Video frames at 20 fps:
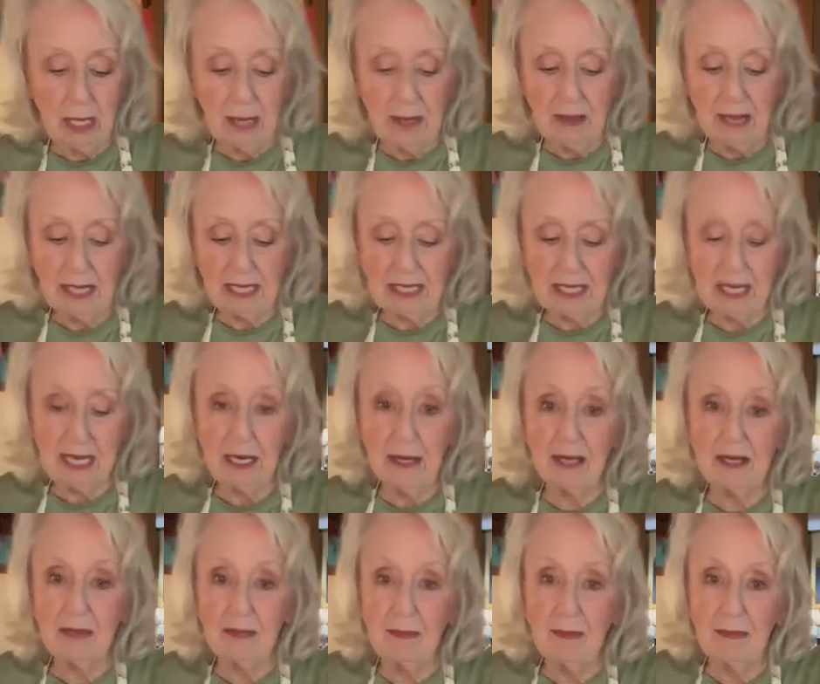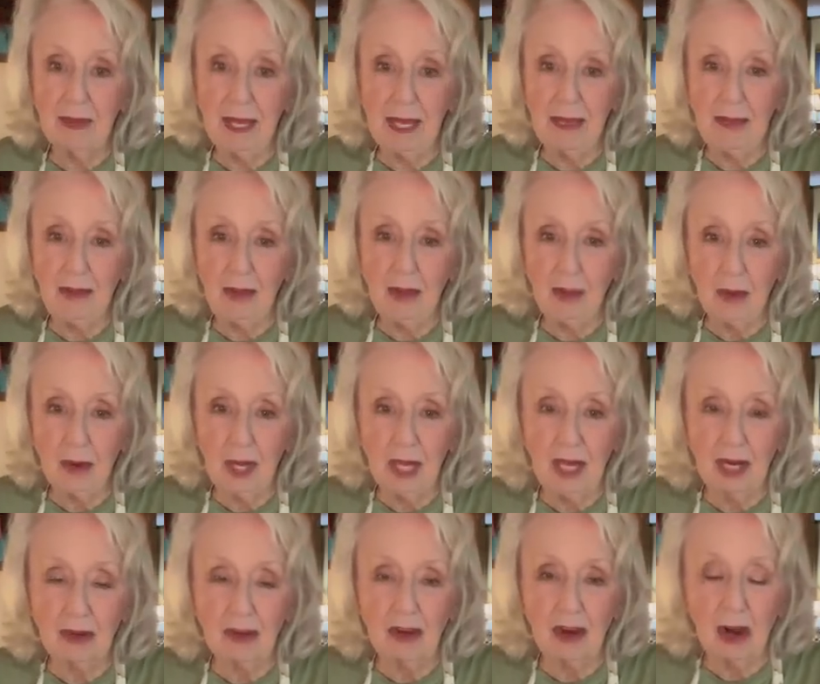They said
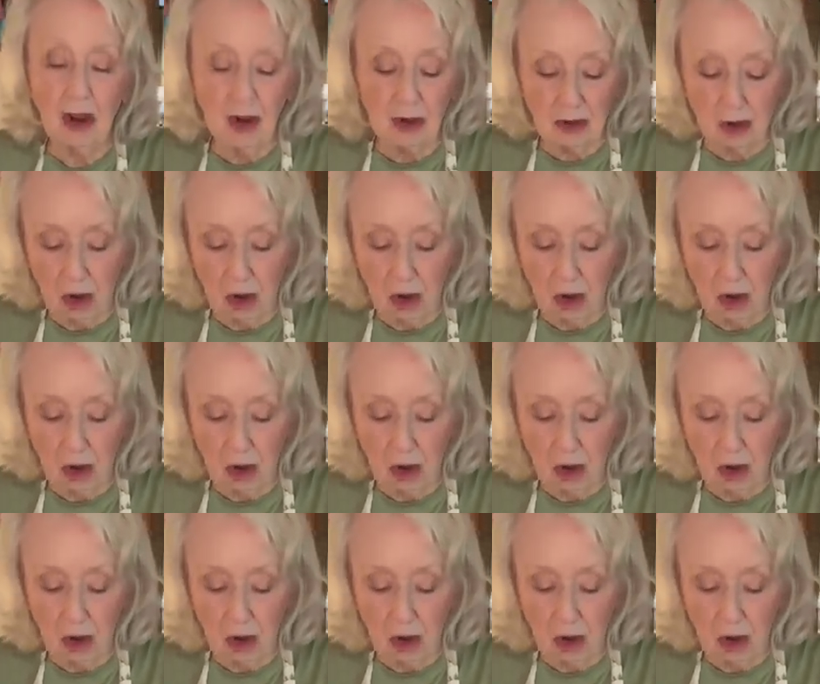it'll turn